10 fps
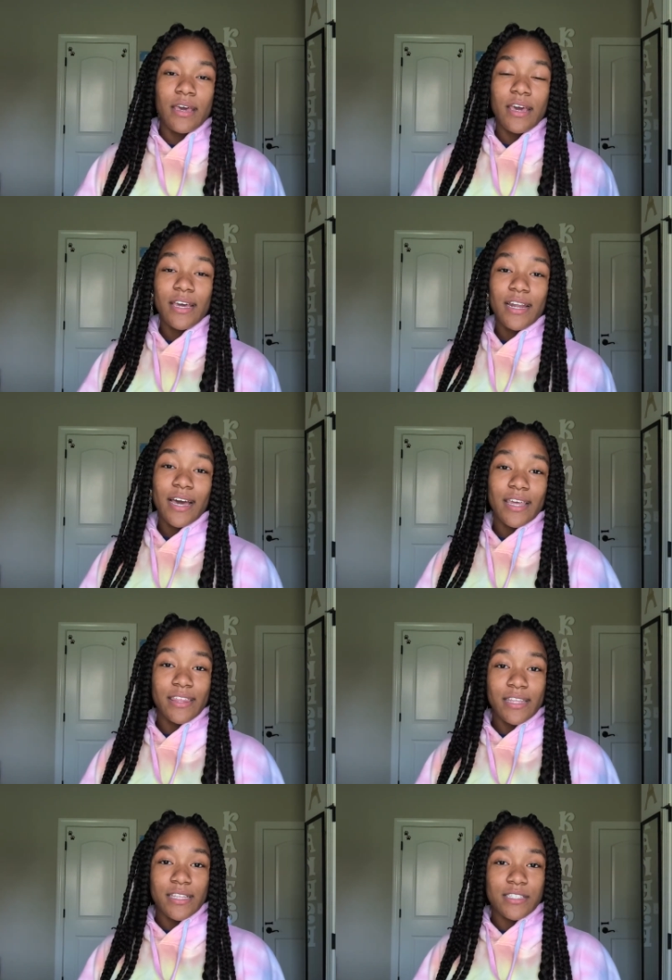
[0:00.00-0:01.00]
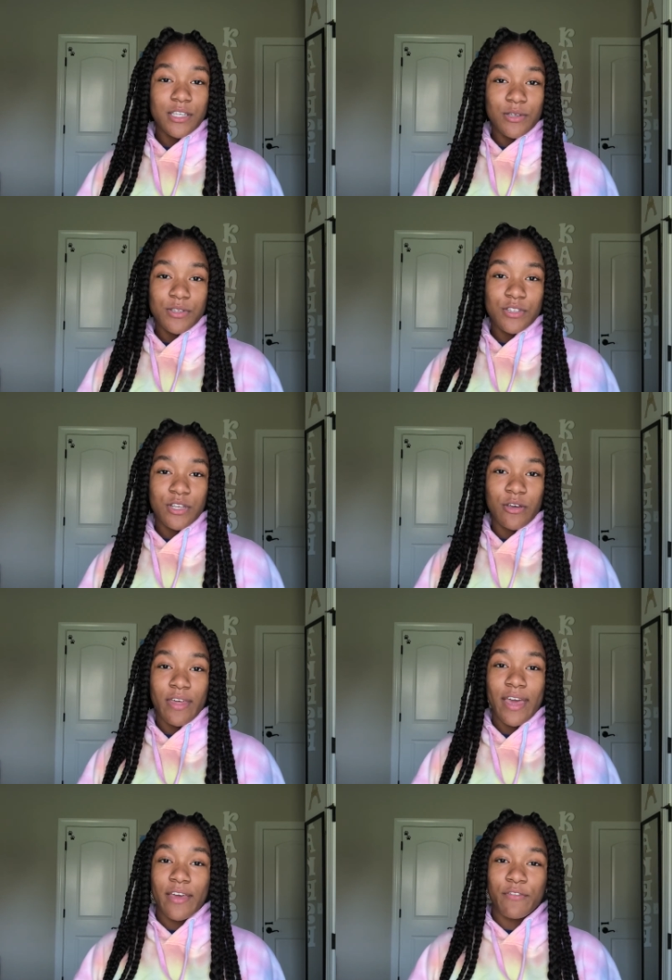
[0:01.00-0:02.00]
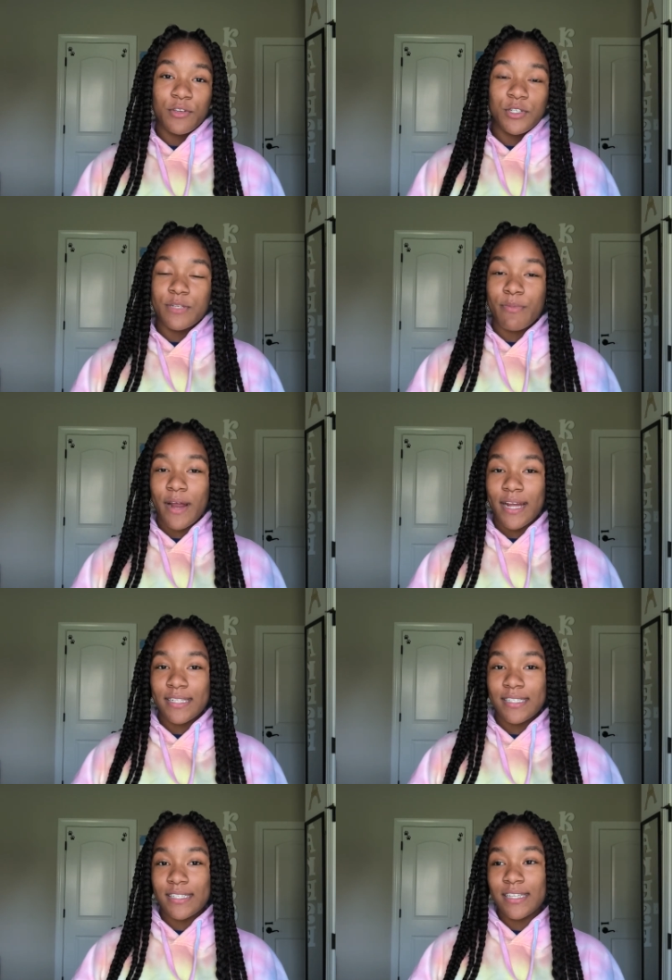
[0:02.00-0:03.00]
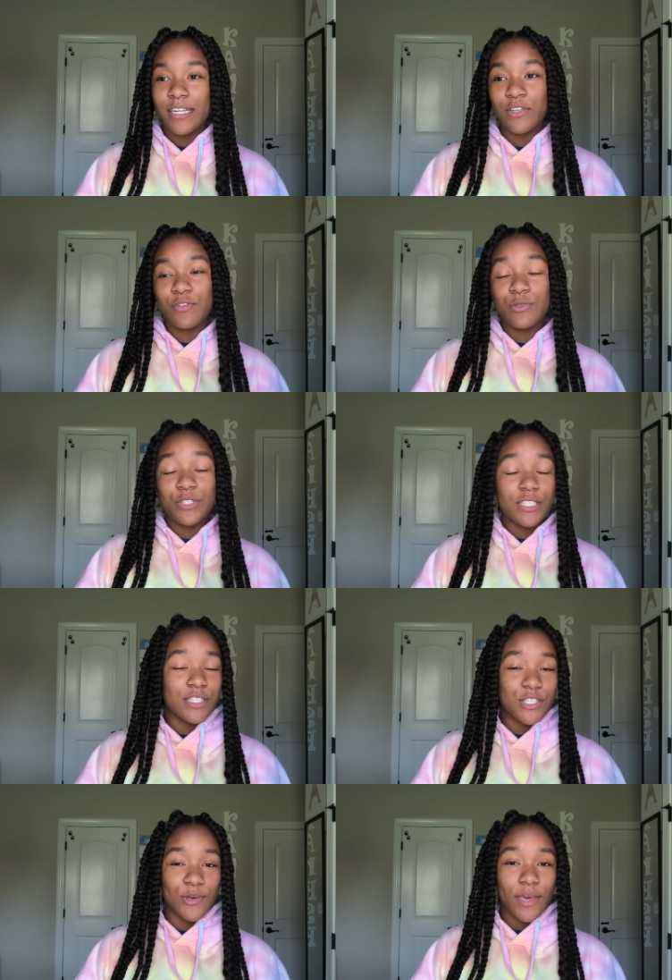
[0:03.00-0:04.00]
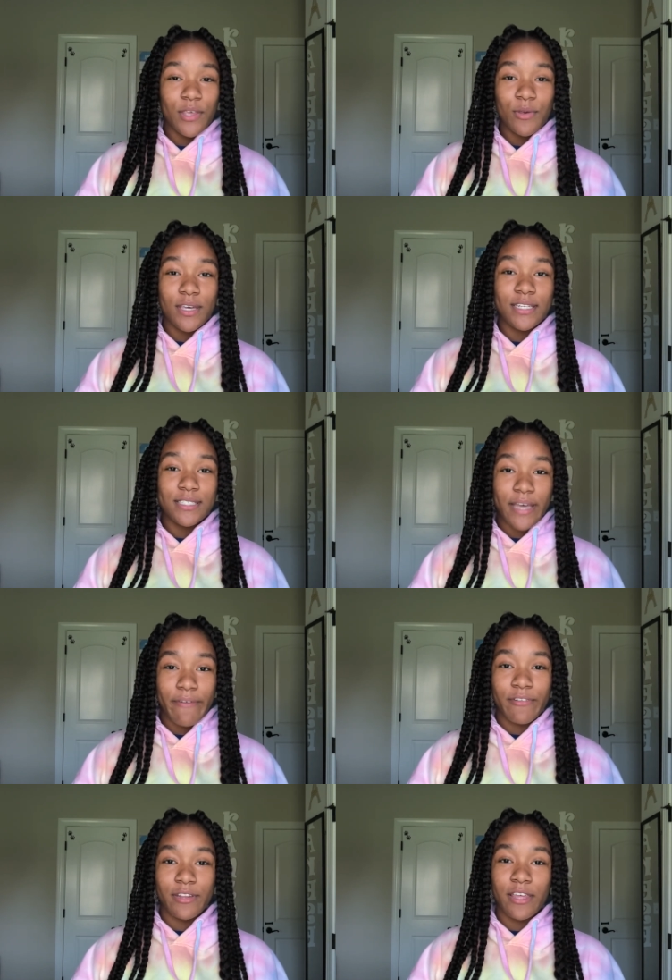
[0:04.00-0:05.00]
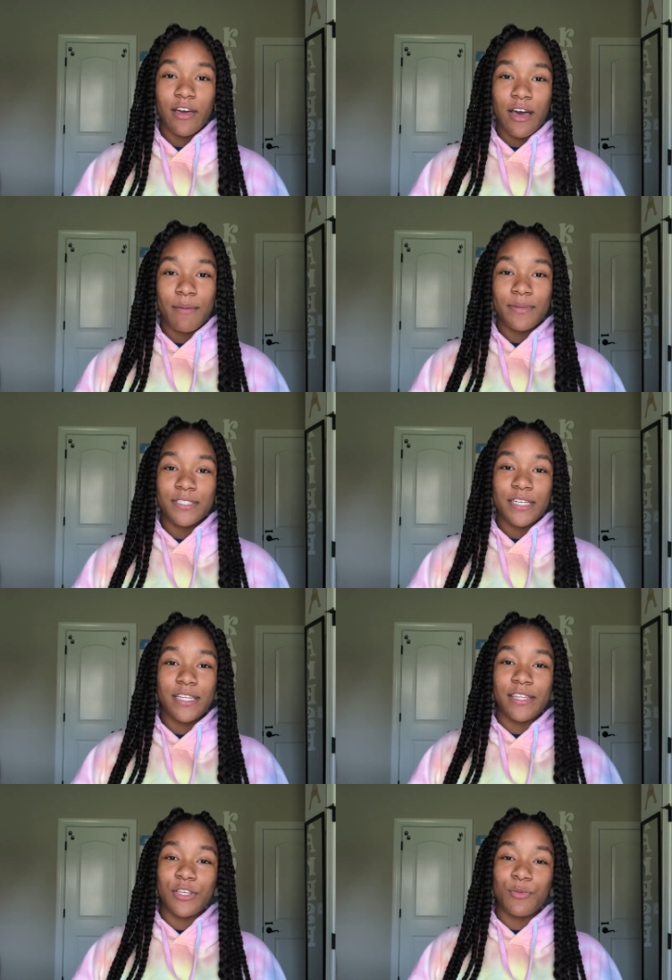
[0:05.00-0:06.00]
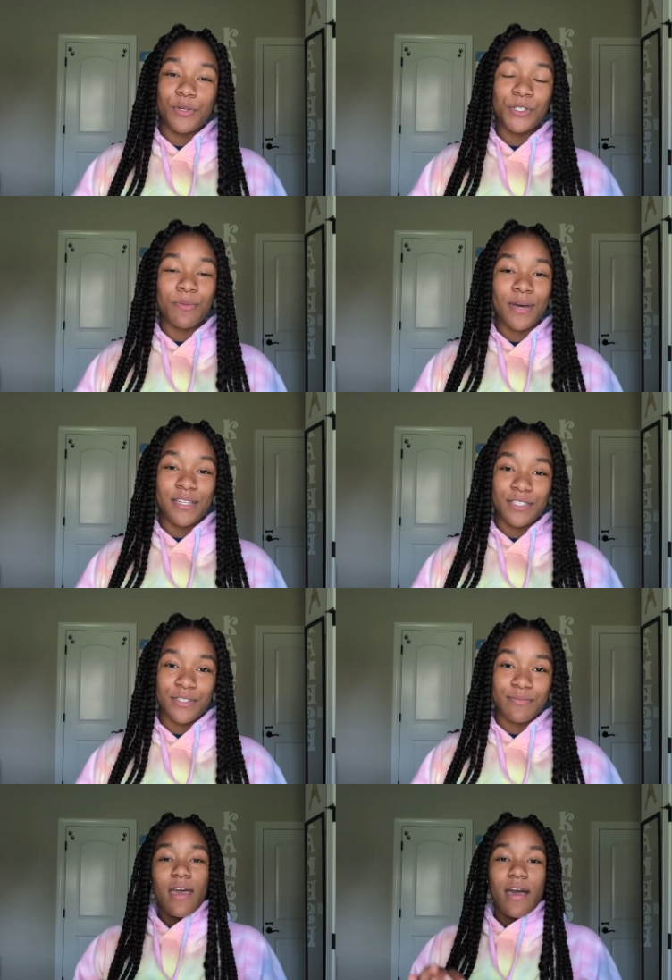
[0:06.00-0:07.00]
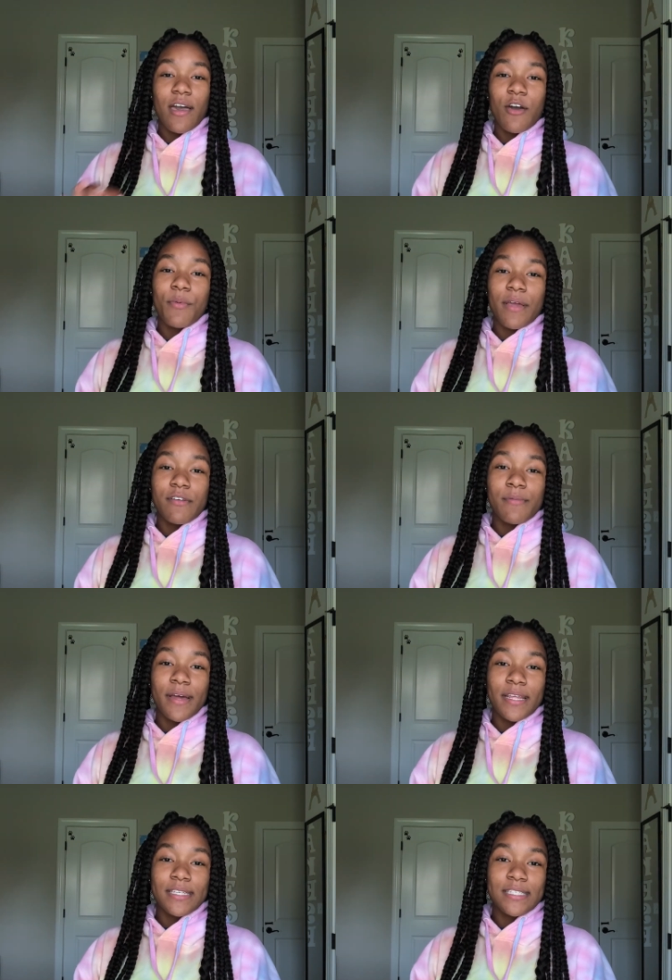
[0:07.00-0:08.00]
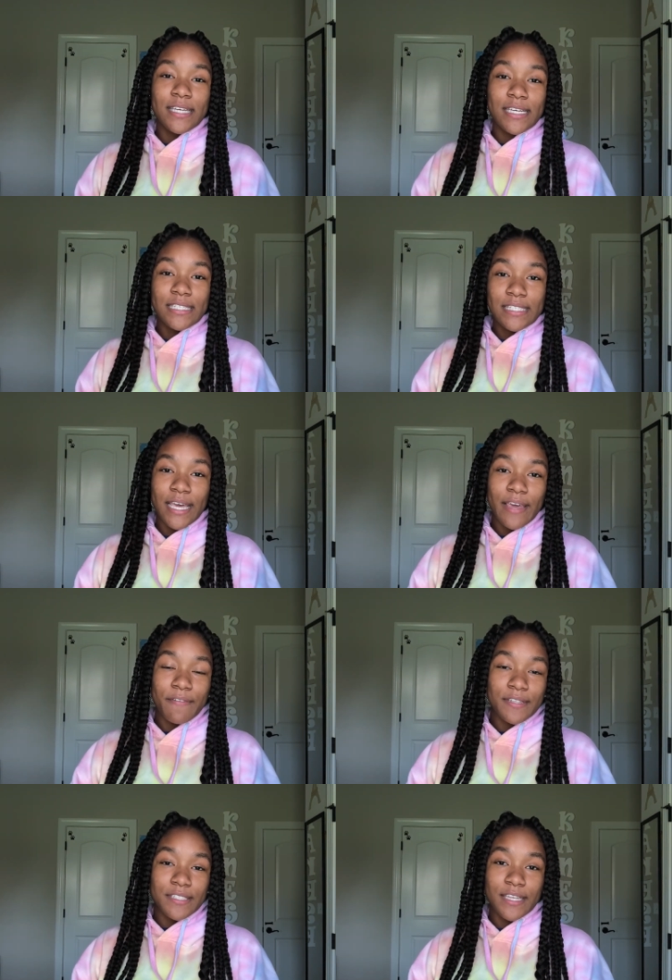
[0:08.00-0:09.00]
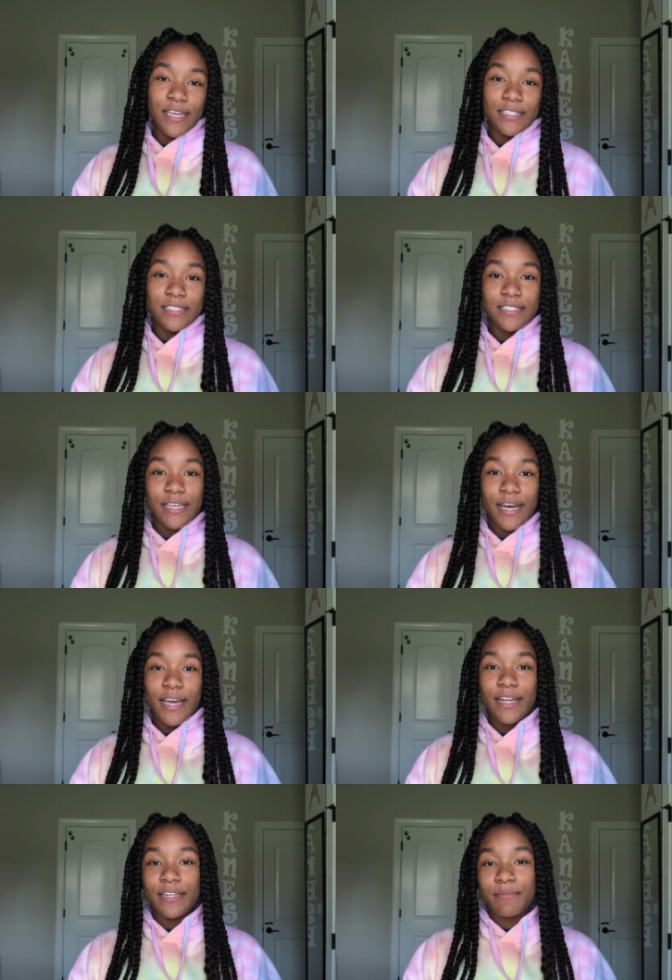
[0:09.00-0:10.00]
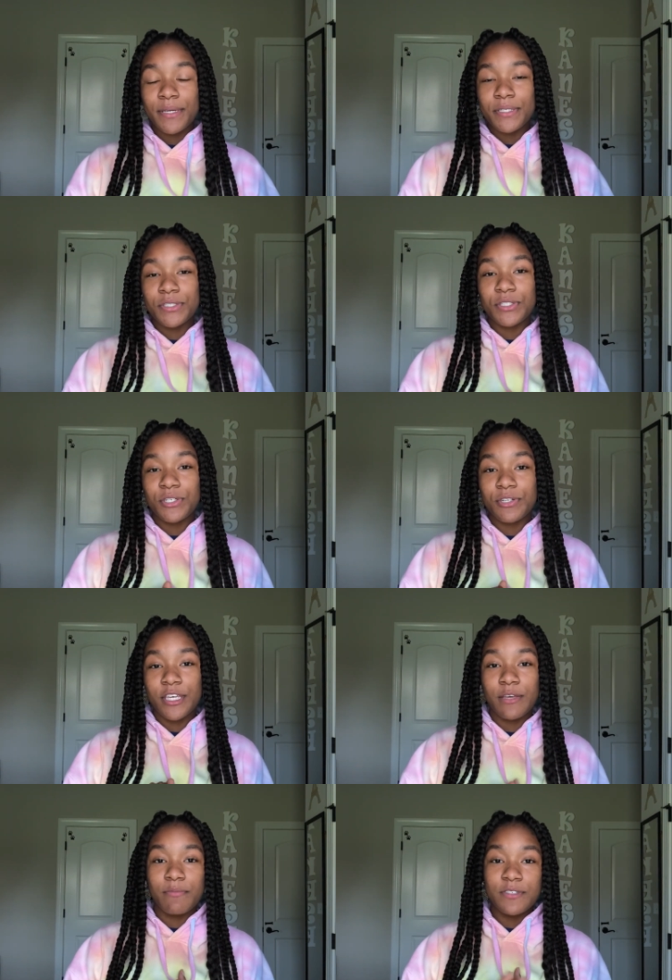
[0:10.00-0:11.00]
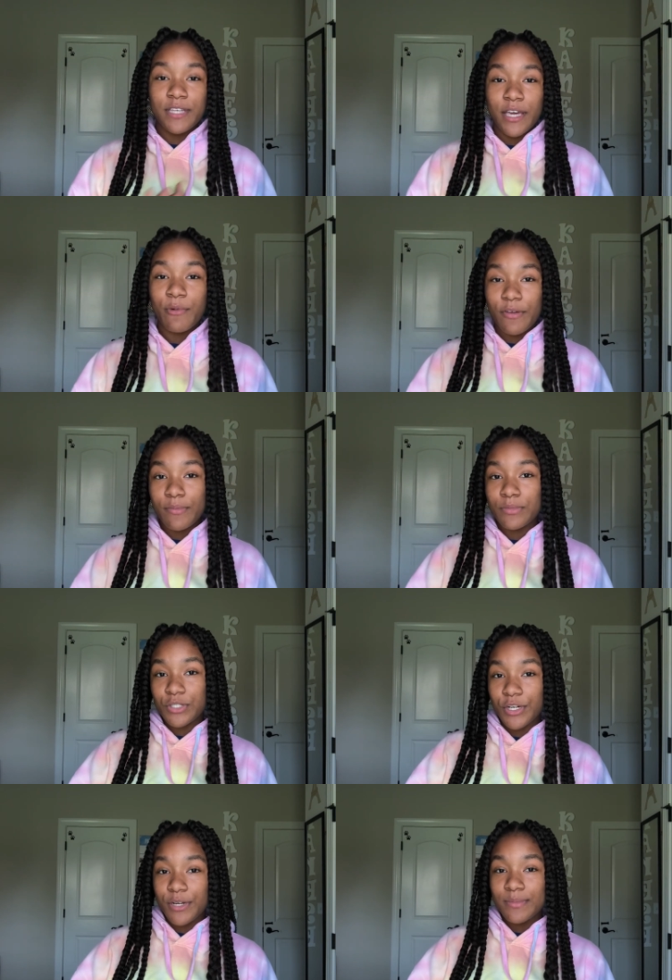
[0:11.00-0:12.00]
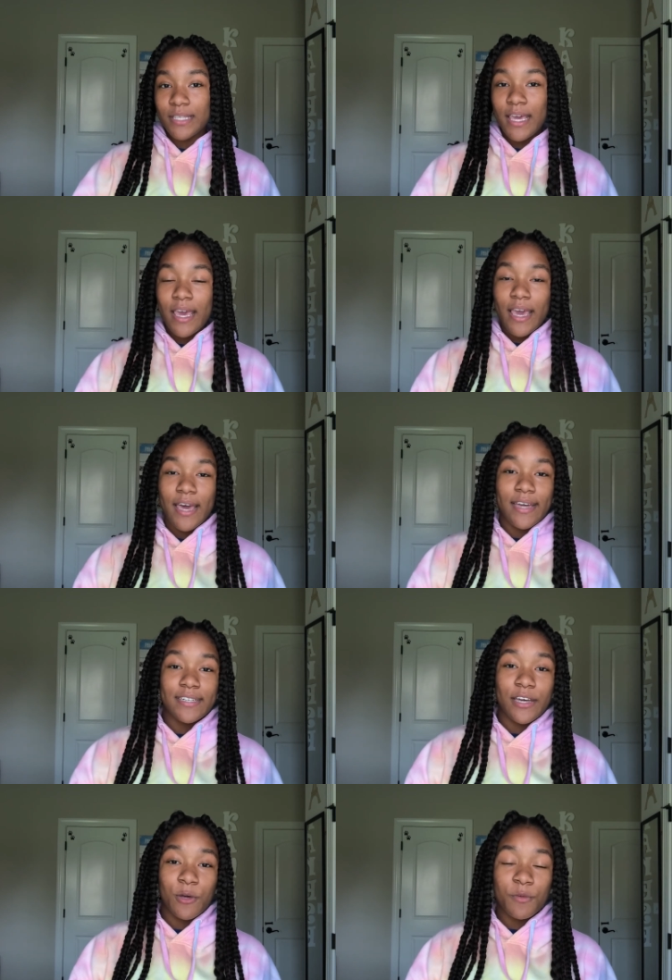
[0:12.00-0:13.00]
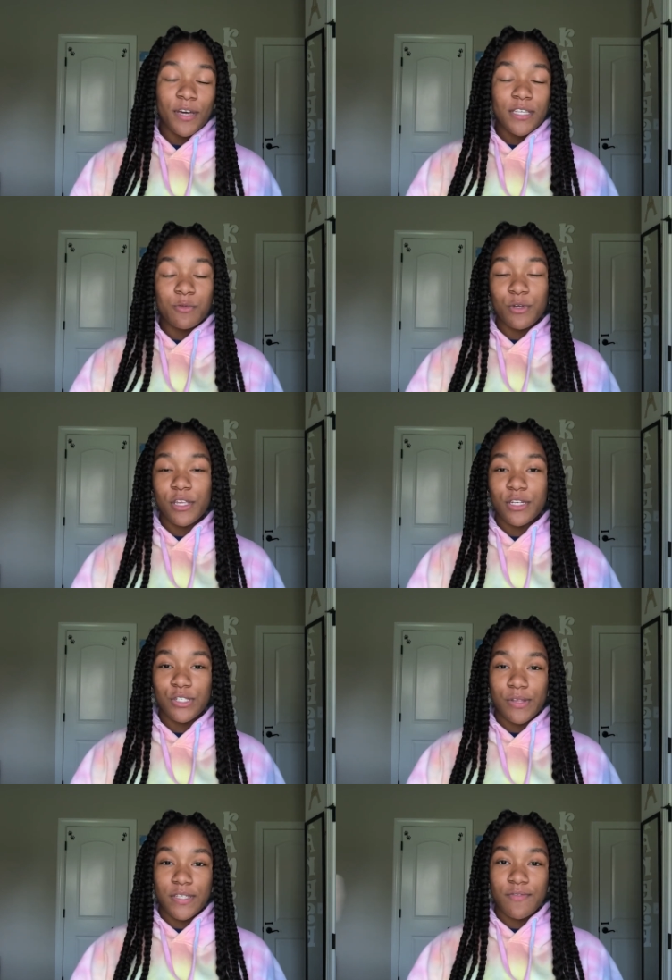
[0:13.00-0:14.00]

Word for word: And I think this goes to show that if you just practice and if you just do it, you can definitely accomplish anything you put your mind to. I hope everybody is staying safe and staying inside and making sure to keep staying away from germs. And I hope you guys really enjoyed this